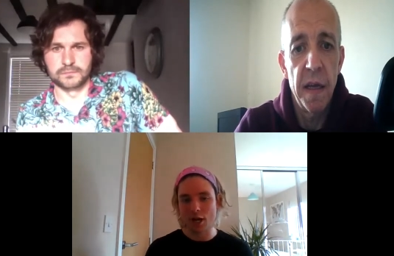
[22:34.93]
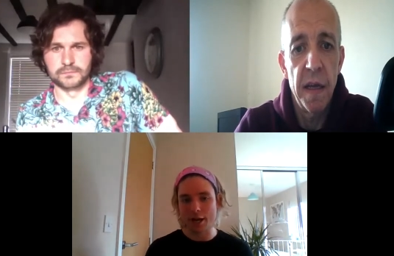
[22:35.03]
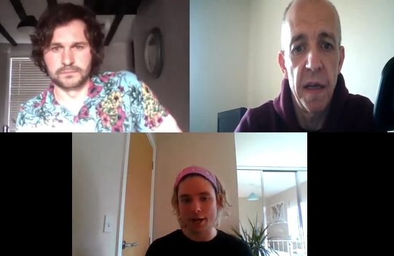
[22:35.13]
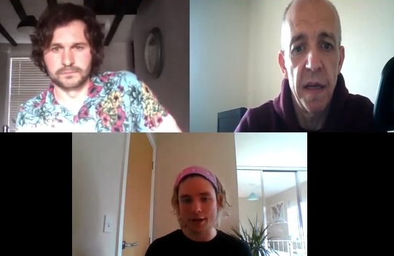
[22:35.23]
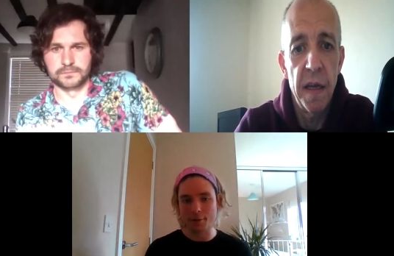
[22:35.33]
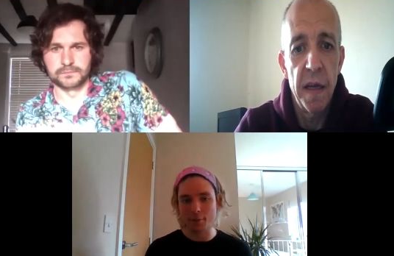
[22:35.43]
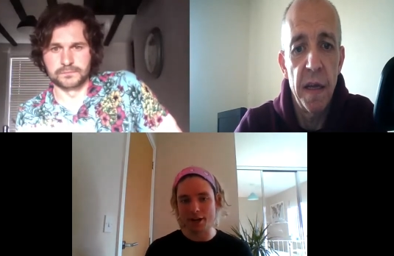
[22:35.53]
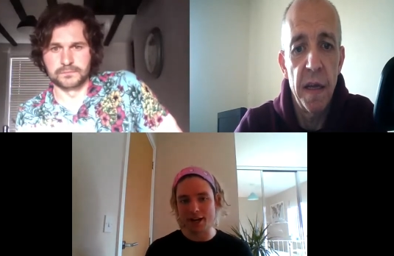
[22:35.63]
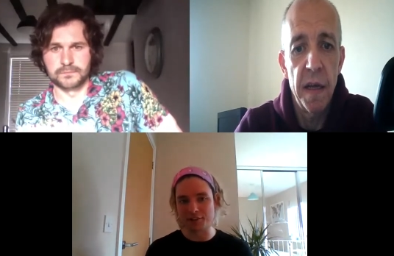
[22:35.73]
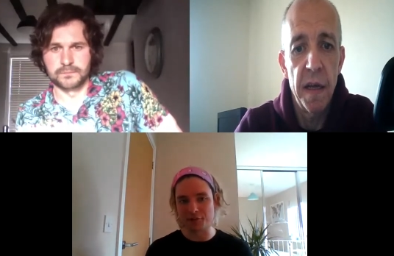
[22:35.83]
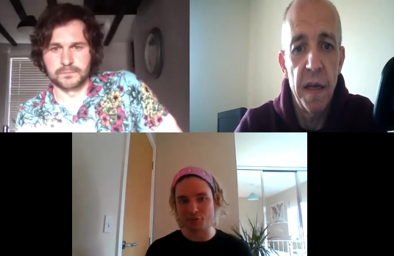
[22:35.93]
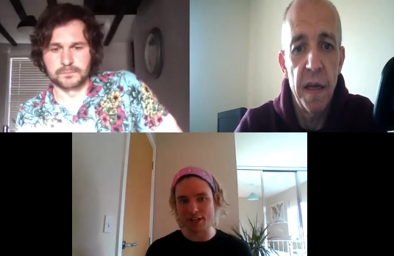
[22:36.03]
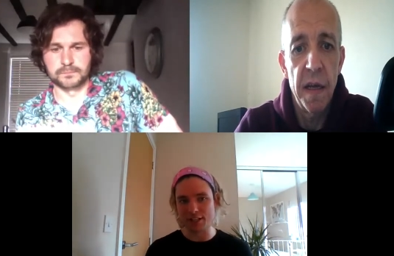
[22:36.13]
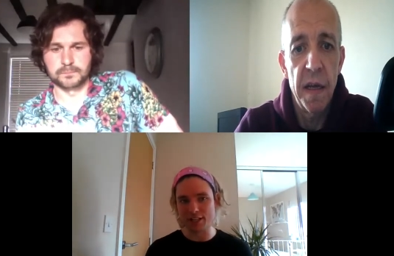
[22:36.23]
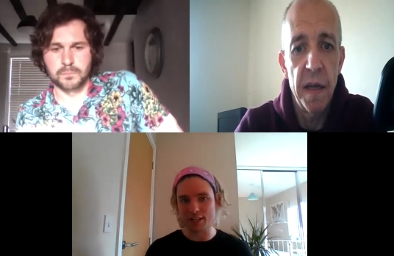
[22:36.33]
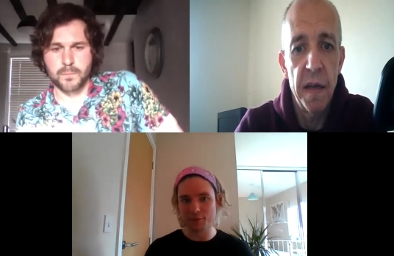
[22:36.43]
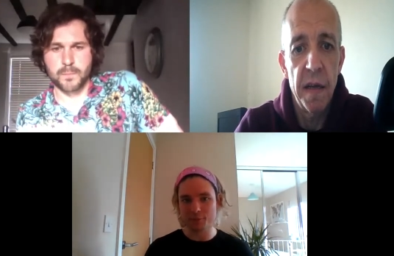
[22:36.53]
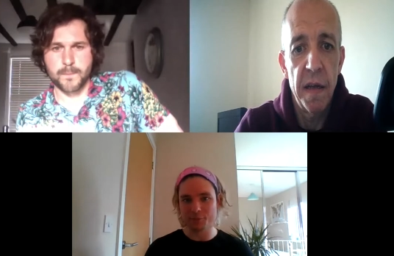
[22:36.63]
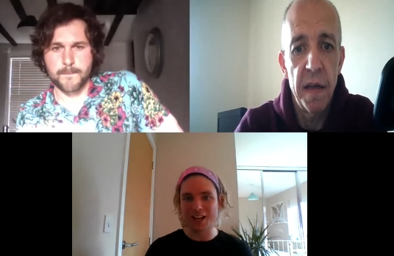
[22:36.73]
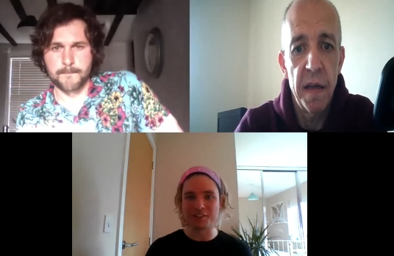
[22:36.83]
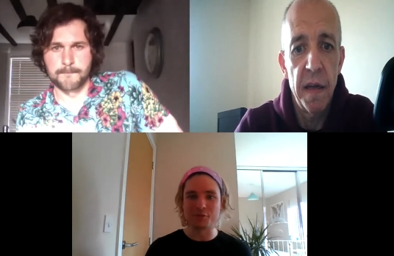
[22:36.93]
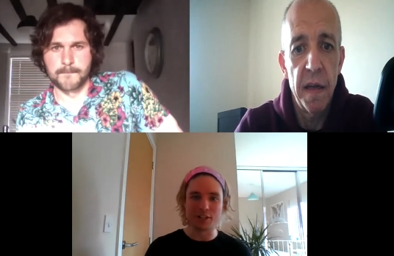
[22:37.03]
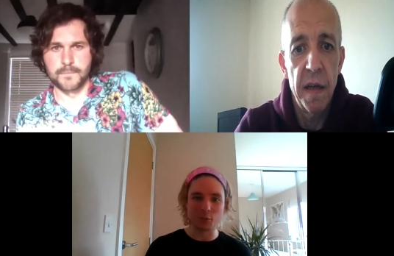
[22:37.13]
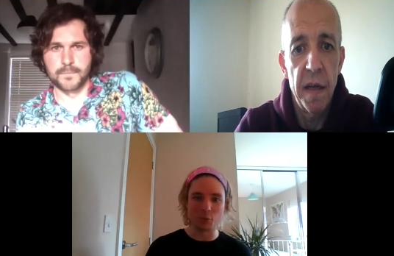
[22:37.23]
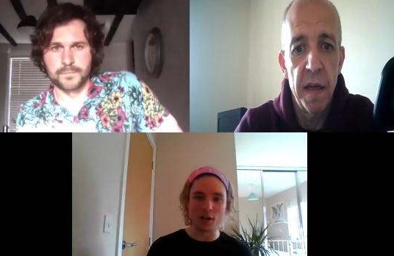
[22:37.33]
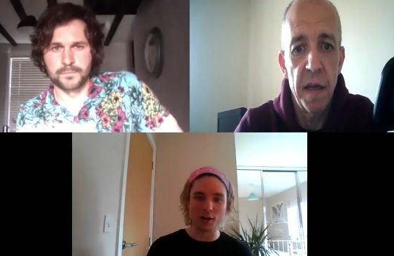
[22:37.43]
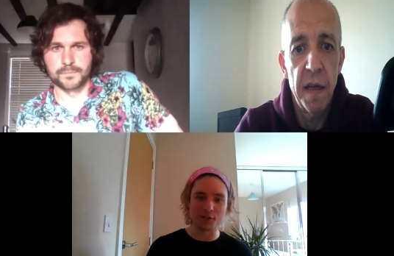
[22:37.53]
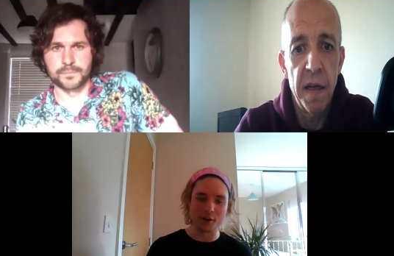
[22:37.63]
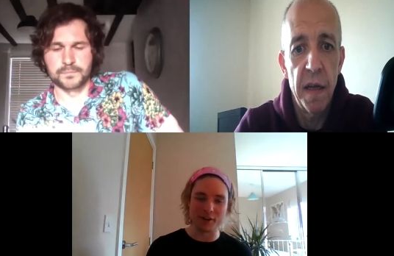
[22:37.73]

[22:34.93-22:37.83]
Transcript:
Speaker 1: Um, and it hasn't really hasn't really worked.